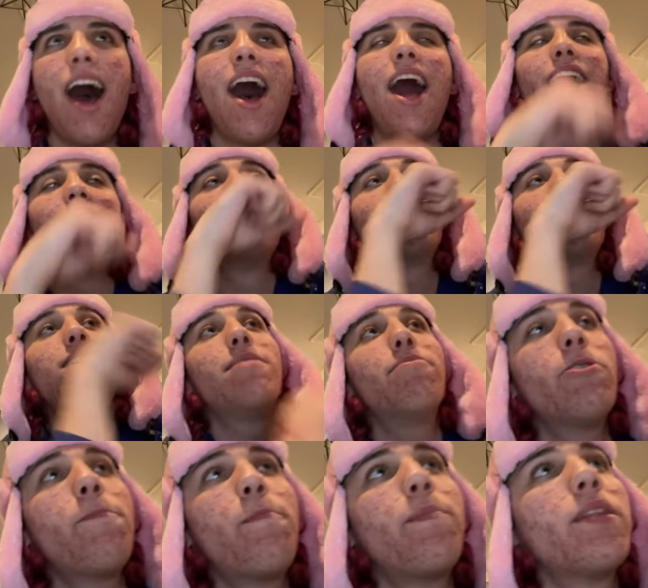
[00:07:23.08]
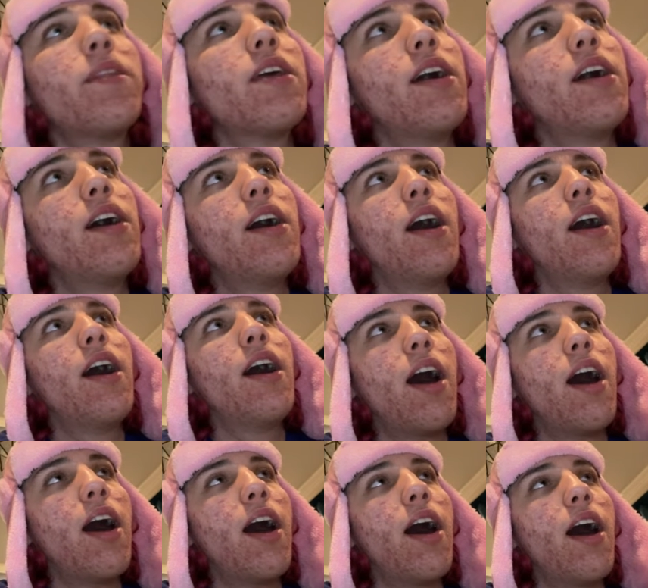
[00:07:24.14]
Honestly, bro,
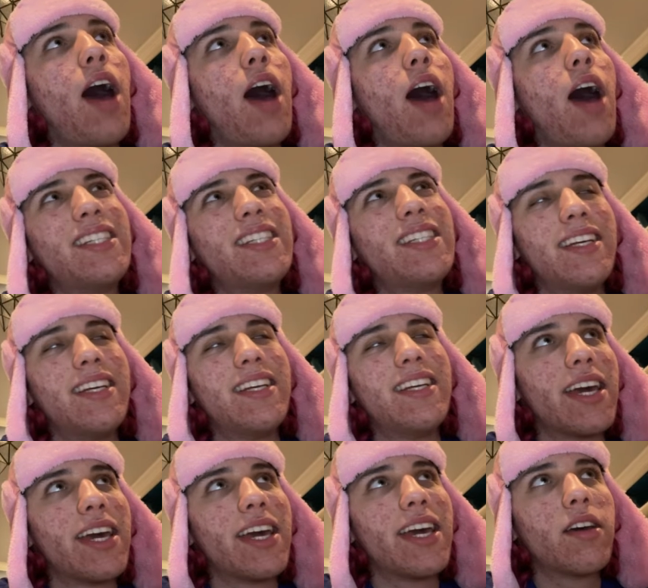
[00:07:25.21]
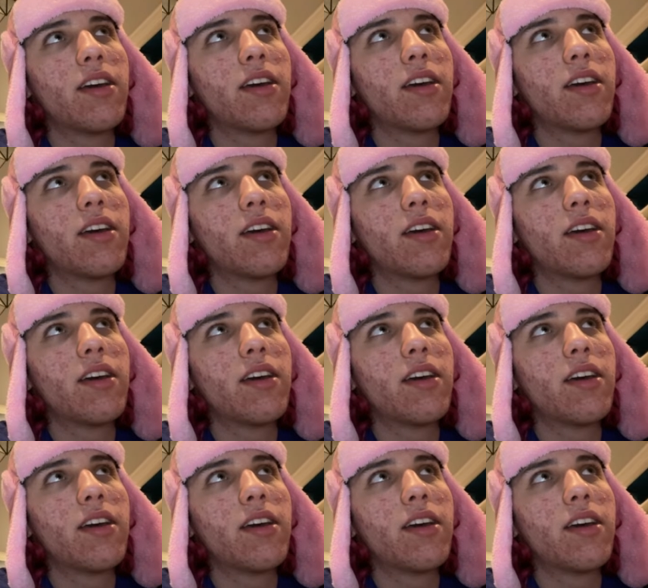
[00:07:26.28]
I see it as like,